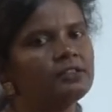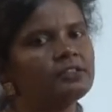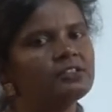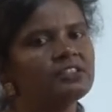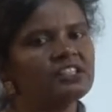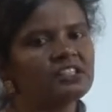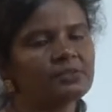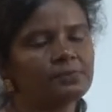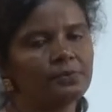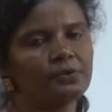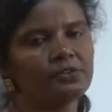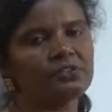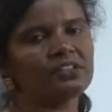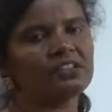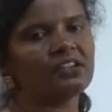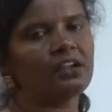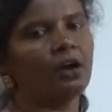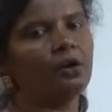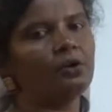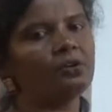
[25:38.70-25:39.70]

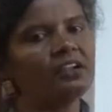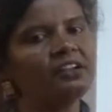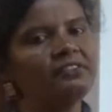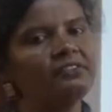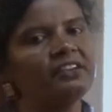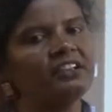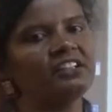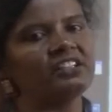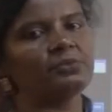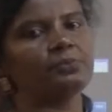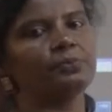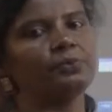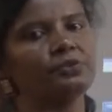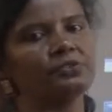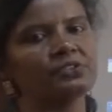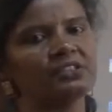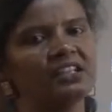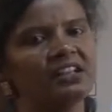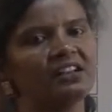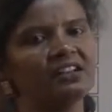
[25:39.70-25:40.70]
Disposing, how can we
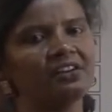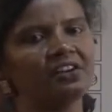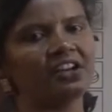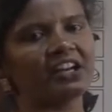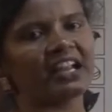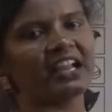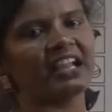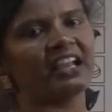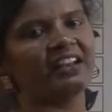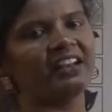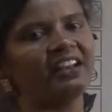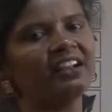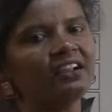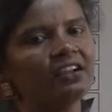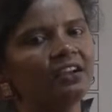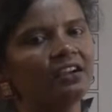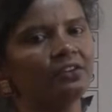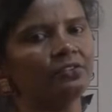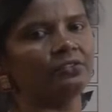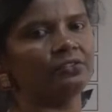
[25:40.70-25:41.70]
dispose inorganic
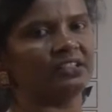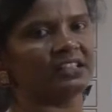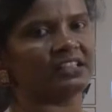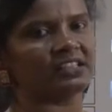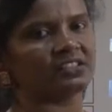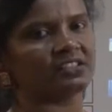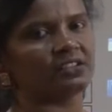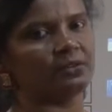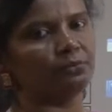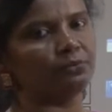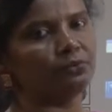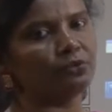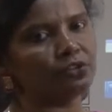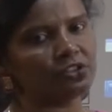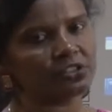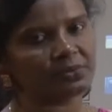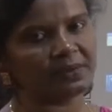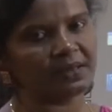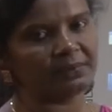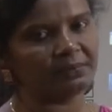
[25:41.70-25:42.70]
waste?
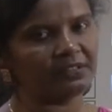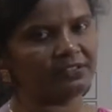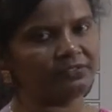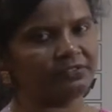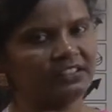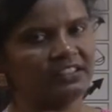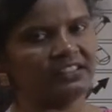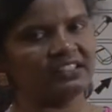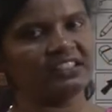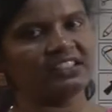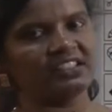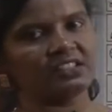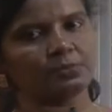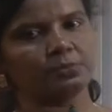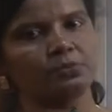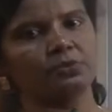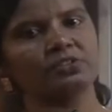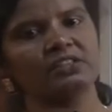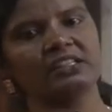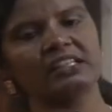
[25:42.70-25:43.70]
Most people feel that
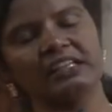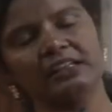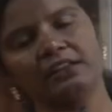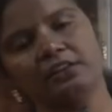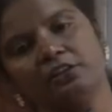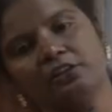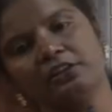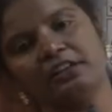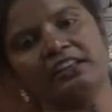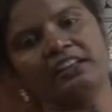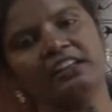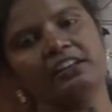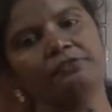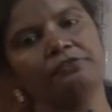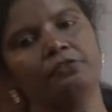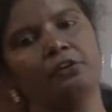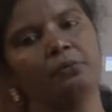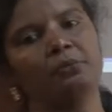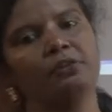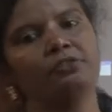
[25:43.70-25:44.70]
disposing inorganic
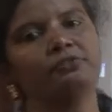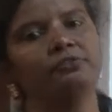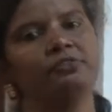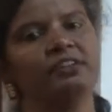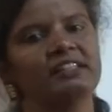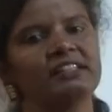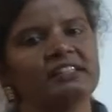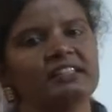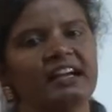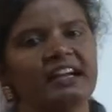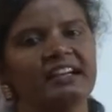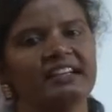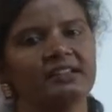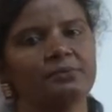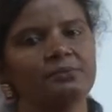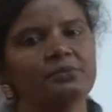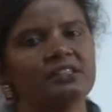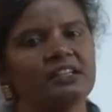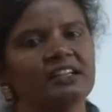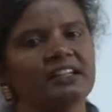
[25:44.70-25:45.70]
form of waste
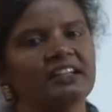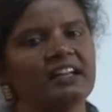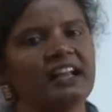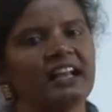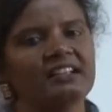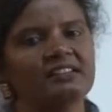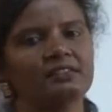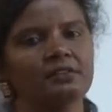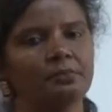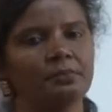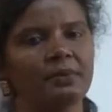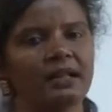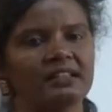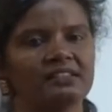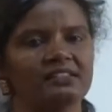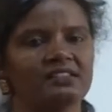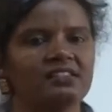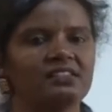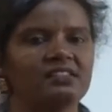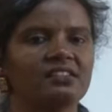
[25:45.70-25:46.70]
items like glass or
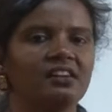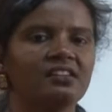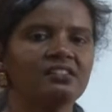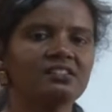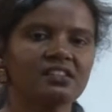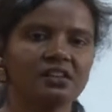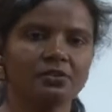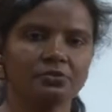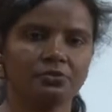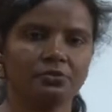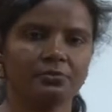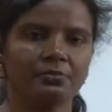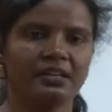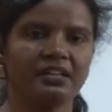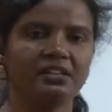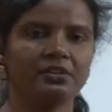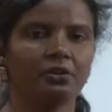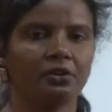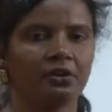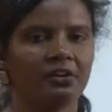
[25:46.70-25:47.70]
plastic turns out to be
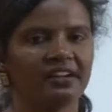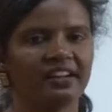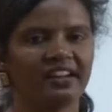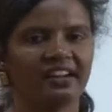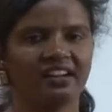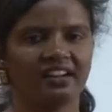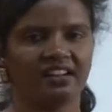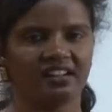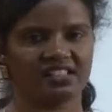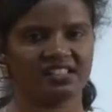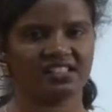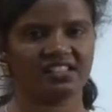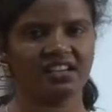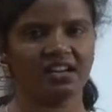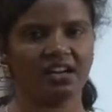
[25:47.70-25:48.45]
a daunting task.